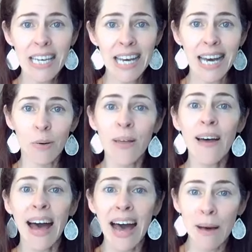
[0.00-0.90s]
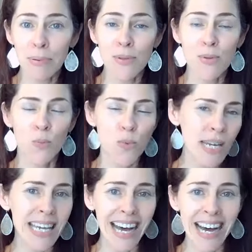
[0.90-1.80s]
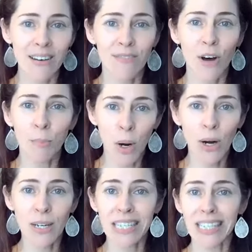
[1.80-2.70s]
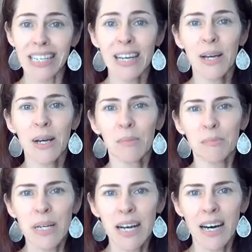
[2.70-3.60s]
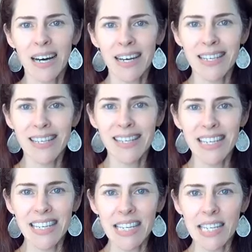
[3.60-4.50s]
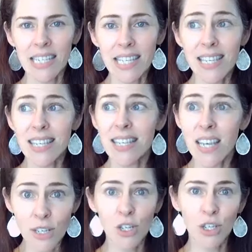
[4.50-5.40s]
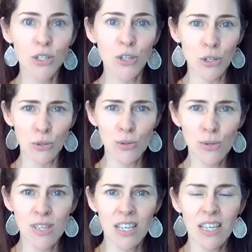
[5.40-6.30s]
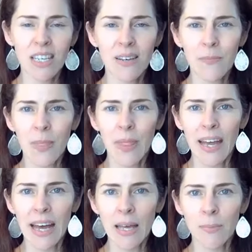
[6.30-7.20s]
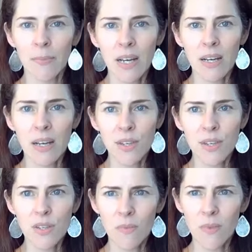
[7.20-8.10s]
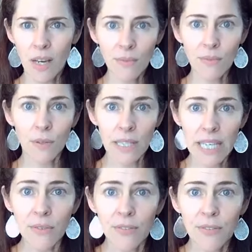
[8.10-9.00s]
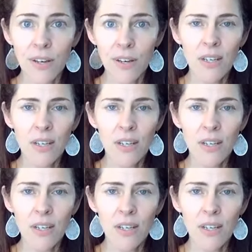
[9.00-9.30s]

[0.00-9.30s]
And when that happens, we have a party because it's such good news and because it's kind of a relief